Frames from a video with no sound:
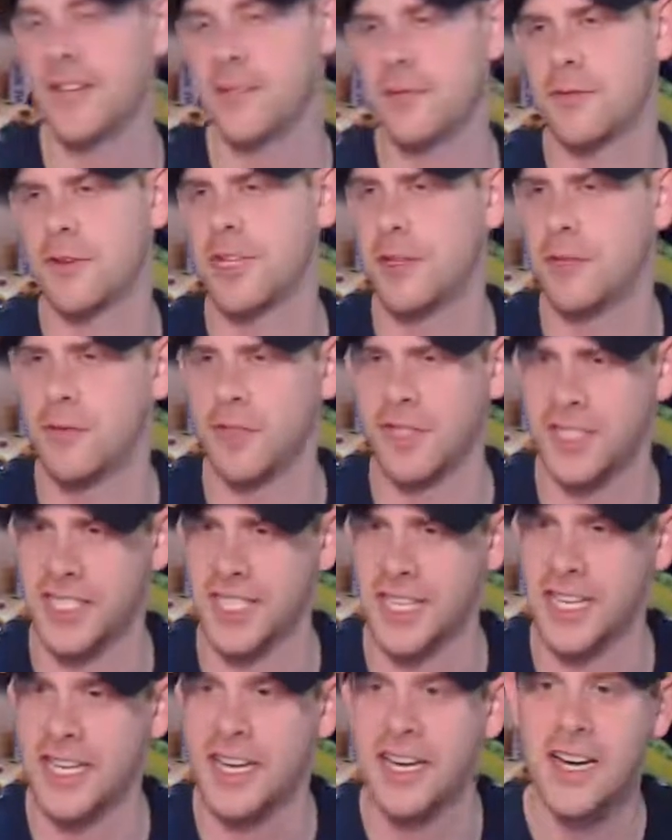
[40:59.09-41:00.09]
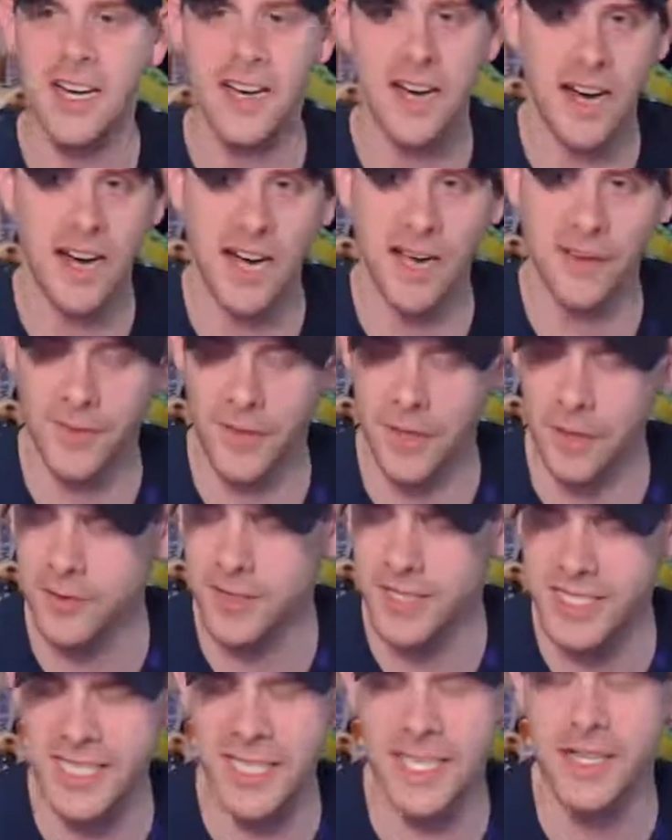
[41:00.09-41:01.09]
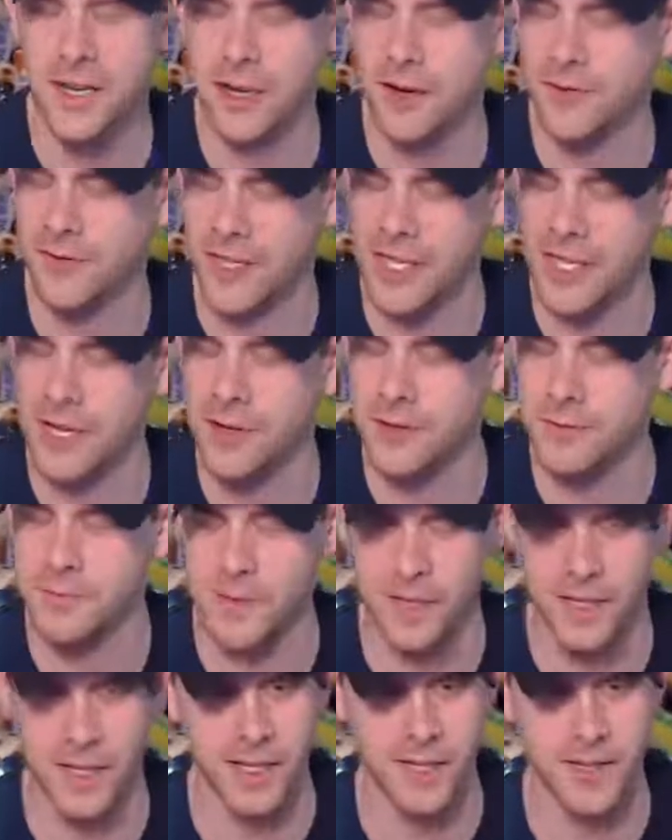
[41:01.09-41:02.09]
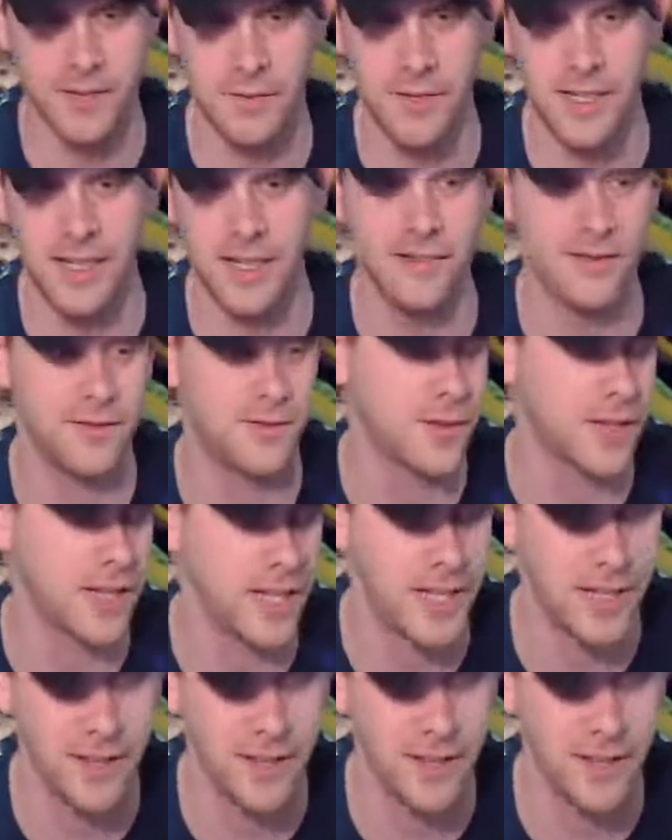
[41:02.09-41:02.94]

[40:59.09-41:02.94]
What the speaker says: where you will see, if you don't see it in our videos because we forget